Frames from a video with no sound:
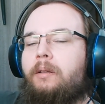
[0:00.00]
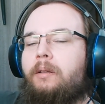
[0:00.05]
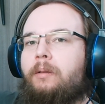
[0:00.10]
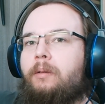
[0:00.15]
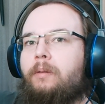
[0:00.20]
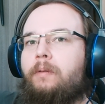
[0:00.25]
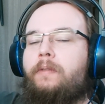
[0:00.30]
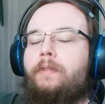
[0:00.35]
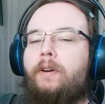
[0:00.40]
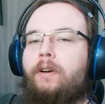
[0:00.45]

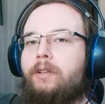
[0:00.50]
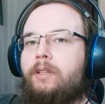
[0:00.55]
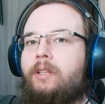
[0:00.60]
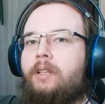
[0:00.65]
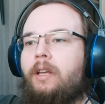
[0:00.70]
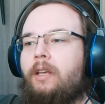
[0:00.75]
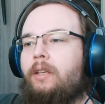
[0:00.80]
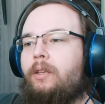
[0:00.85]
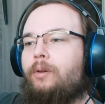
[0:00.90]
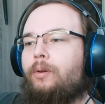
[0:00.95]
Uh,
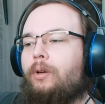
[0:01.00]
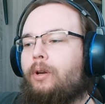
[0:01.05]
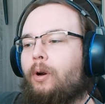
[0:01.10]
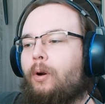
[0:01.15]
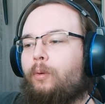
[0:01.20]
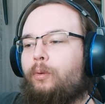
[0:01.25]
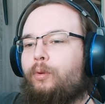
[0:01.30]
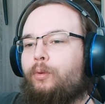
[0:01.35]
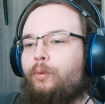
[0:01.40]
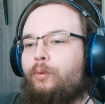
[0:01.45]
Thursday, you
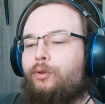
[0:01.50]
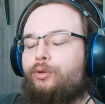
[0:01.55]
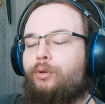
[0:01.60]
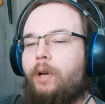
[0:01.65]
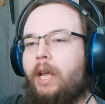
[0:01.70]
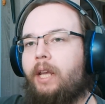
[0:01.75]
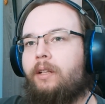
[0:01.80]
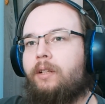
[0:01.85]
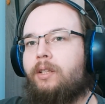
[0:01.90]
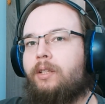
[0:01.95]
go to
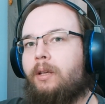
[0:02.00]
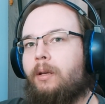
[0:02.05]
train